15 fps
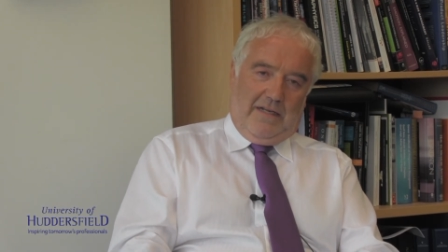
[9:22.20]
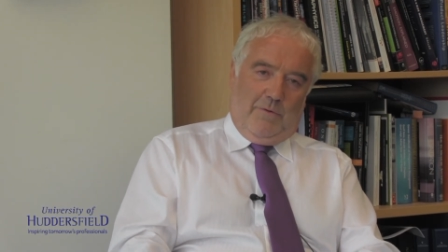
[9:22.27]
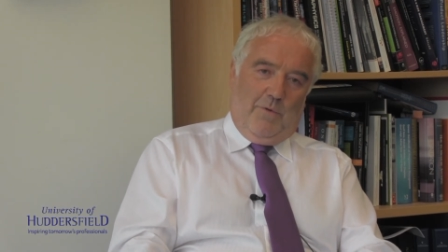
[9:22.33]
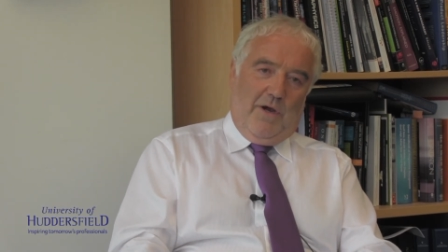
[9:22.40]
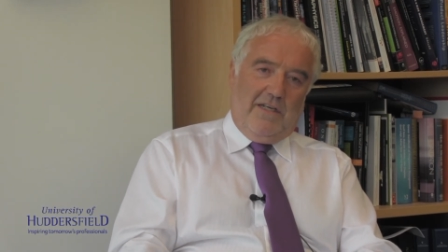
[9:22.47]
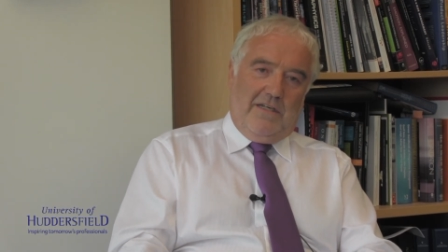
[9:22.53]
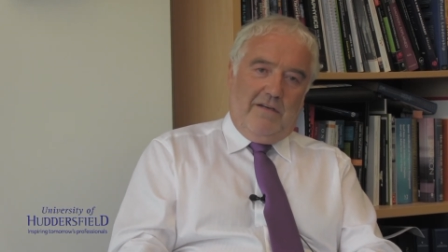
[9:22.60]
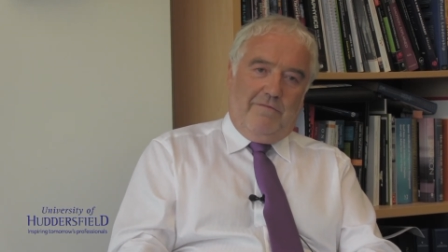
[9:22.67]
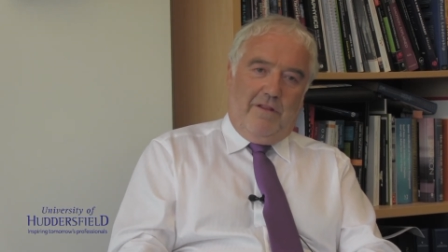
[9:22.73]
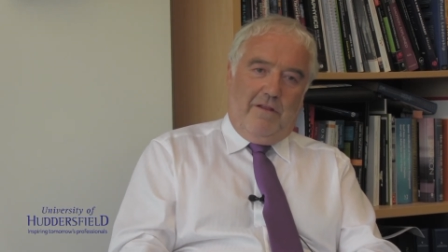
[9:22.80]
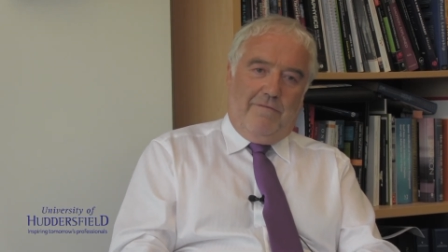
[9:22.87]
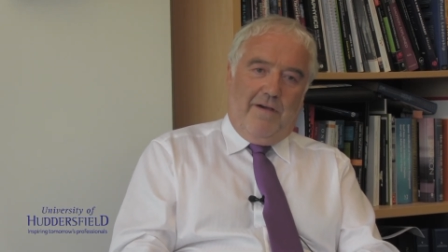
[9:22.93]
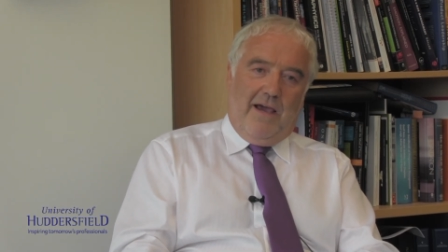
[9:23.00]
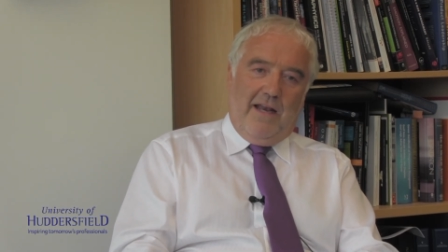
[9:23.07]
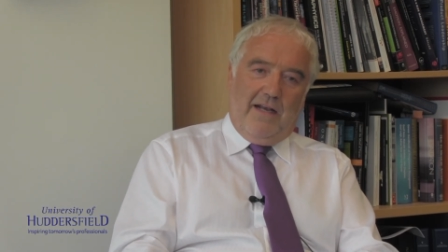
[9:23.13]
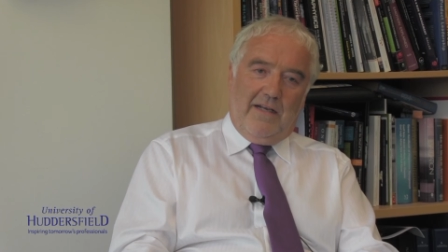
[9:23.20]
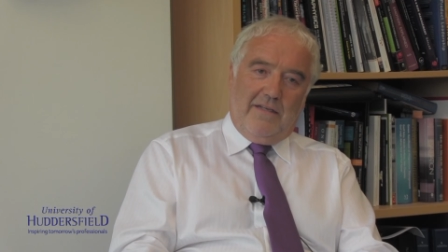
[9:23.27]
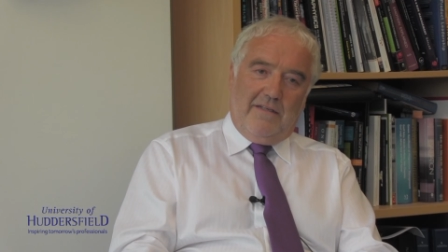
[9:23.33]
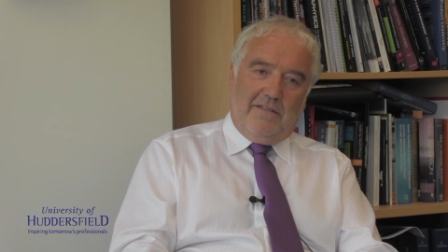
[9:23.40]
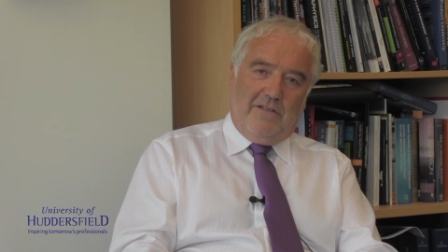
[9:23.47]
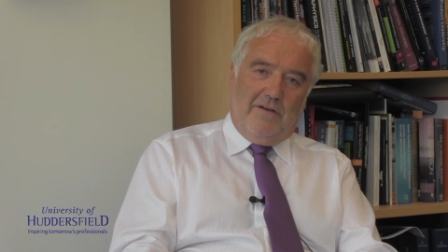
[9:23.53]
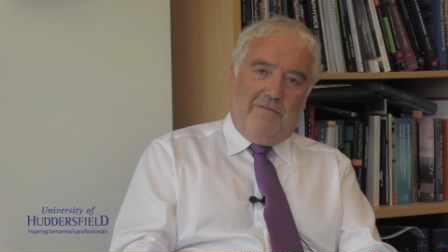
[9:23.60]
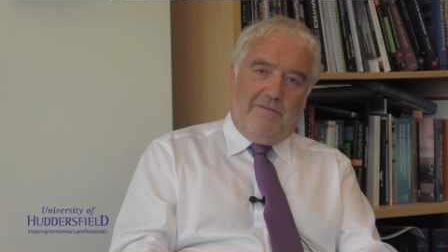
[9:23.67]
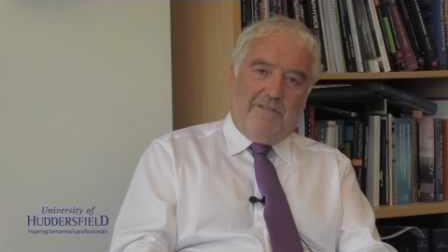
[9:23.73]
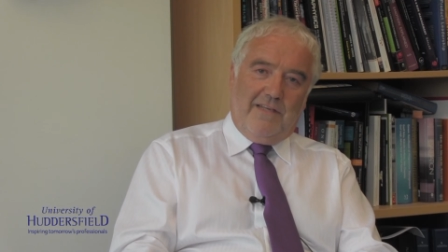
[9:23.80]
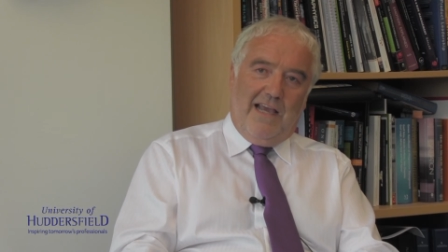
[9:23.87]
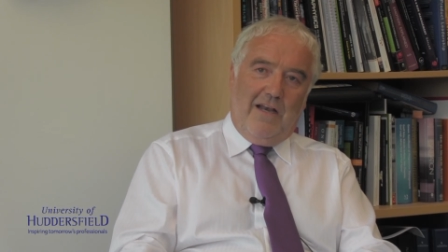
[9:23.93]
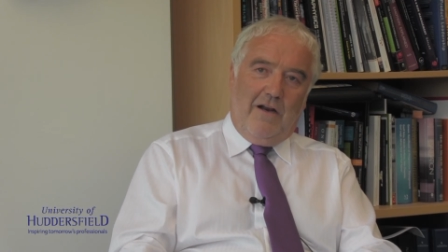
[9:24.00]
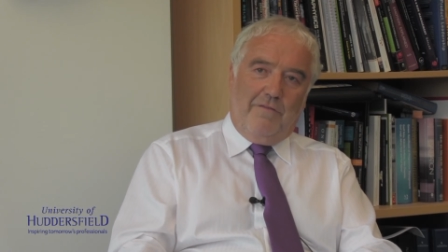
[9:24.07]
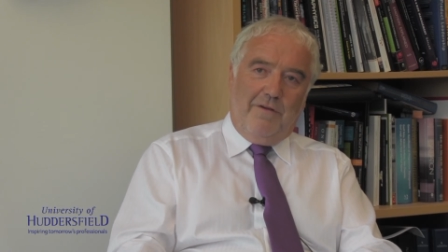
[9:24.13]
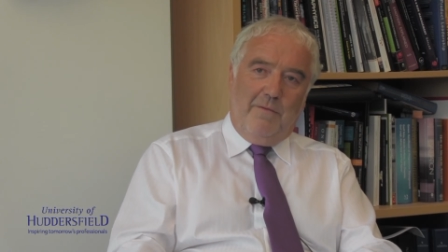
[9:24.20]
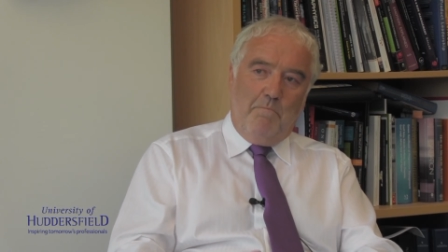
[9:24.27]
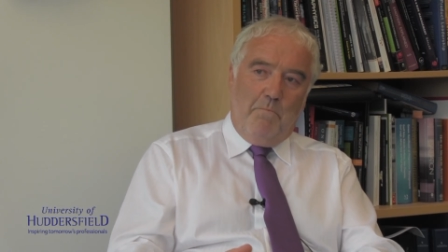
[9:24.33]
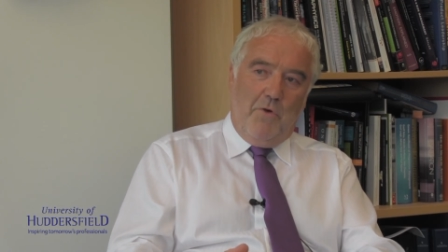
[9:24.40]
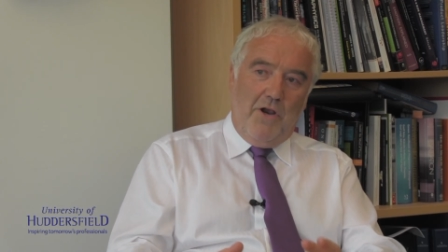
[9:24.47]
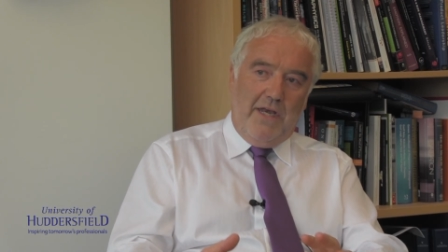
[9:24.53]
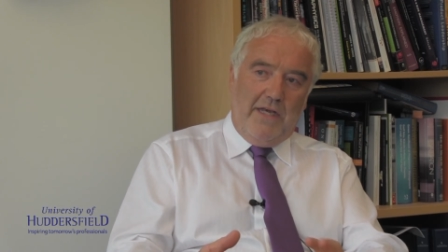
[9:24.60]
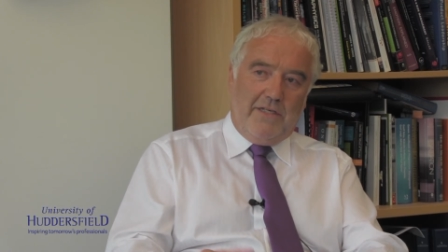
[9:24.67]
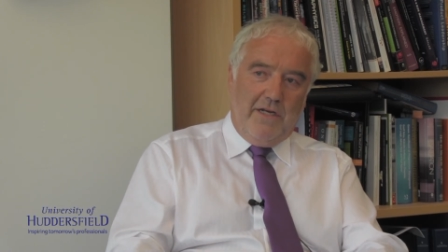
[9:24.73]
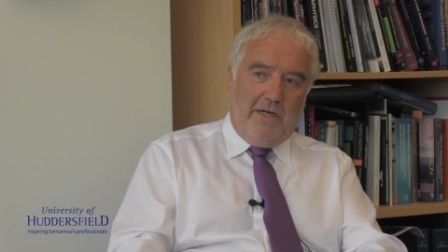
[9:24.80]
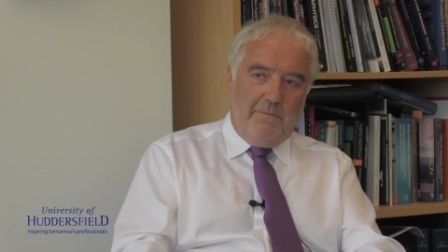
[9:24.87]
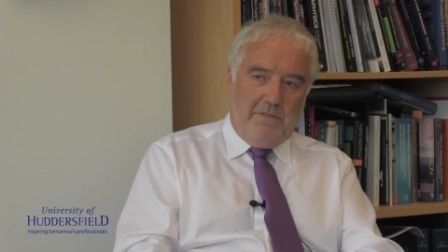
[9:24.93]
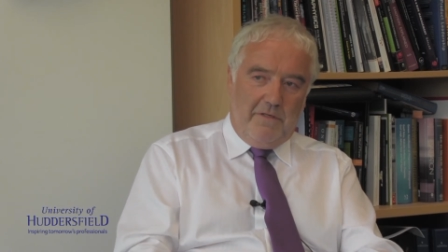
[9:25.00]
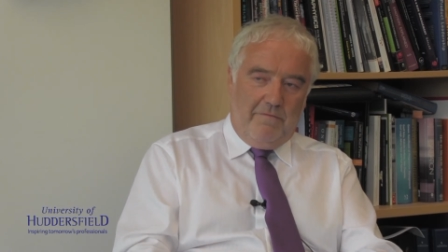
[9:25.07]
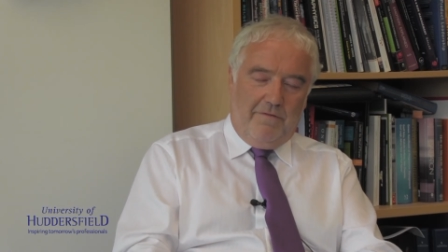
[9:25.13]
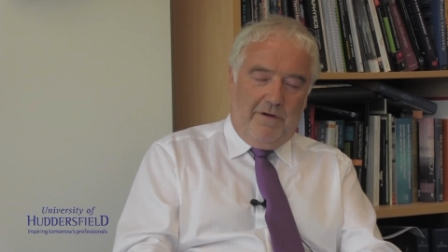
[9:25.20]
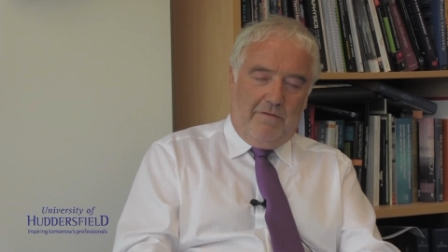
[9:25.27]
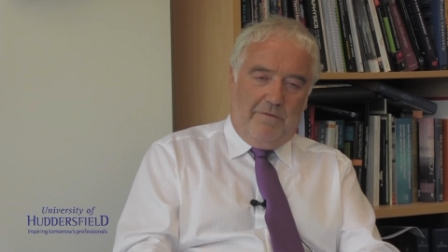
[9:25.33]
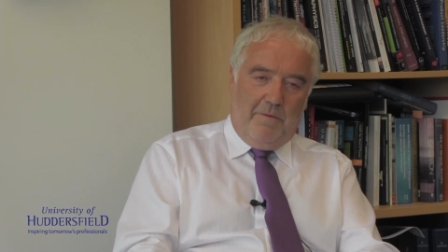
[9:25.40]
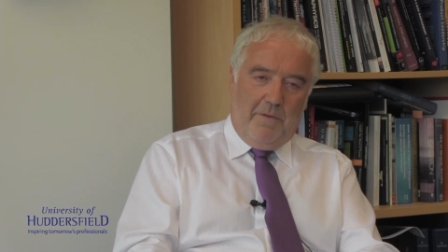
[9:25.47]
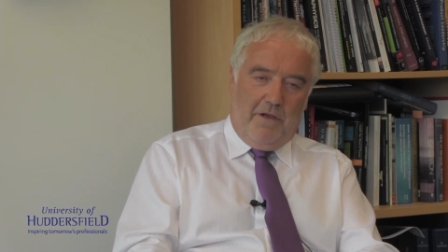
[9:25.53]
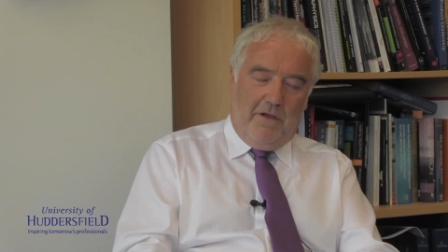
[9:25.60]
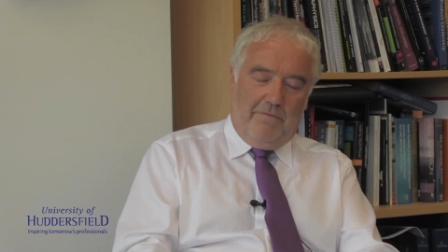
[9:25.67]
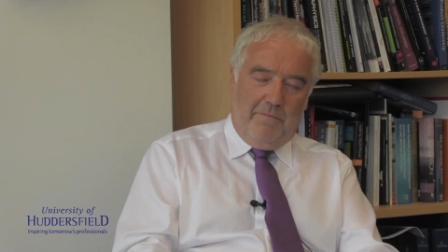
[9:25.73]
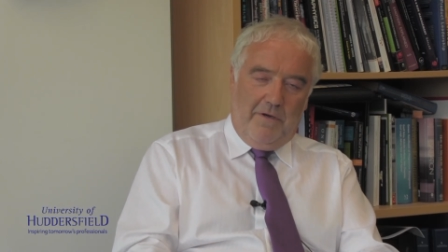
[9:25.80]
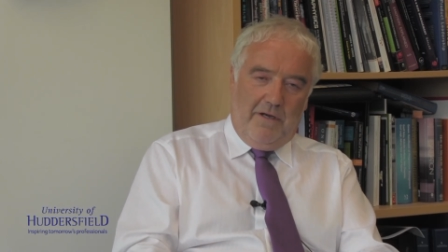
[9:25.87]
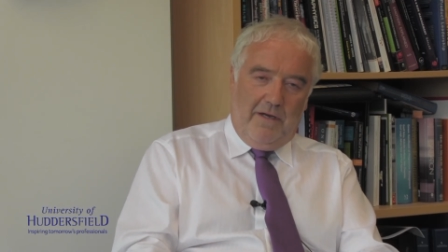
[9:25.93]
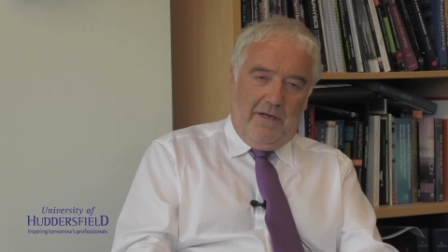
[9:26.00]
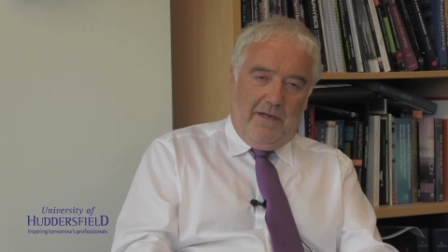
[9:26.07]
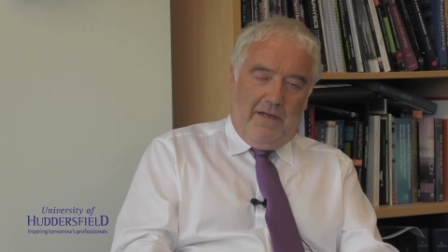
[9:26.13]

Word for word: waiting for the final sort of sign off in money terms, in fact, from the government.